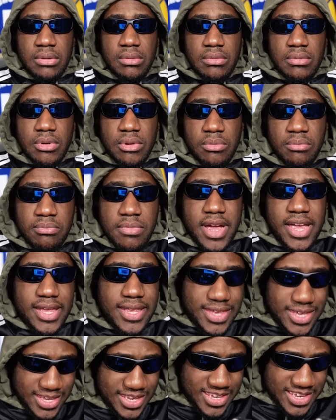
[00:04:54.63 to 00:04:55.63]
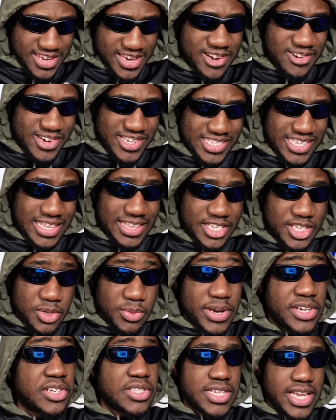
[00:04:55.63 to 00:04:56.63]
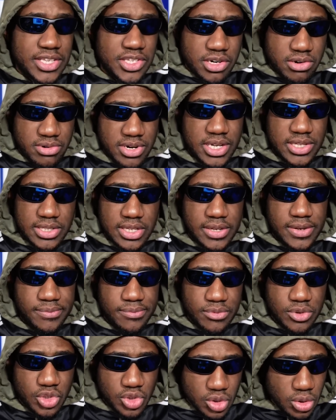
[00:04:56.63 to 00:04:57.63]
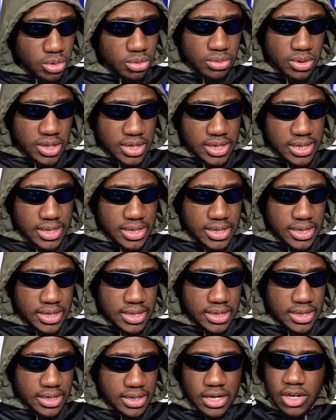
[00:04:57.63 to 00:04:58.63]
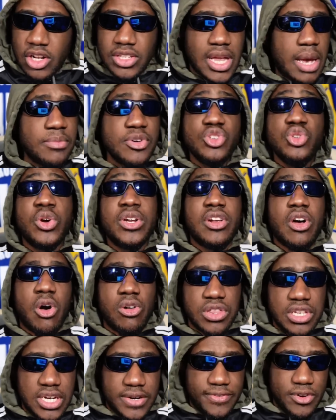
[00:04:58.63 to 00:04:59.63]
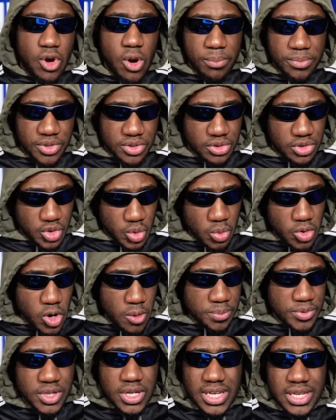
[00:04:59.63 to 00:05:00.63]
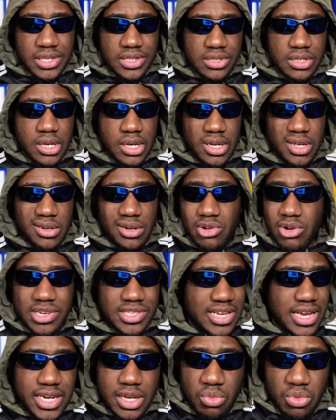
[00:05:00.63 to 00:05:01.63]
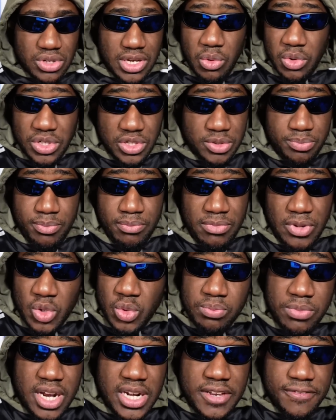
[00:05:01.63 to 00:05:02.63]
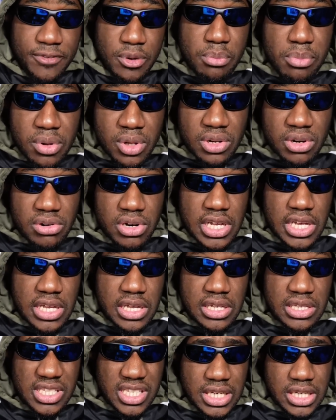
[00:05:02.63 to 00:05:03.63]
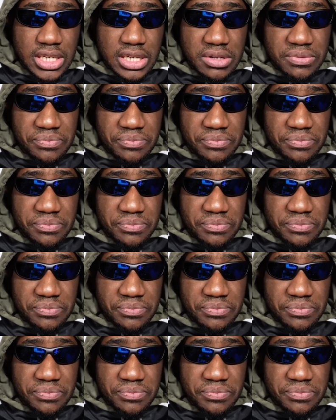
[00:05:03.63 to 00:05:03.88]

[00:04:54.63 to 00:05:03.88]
my thing here is that this is where it just gets crazy. So Because I'm just looking at all the different options. So one option is Leroy Sane was just mainly football critique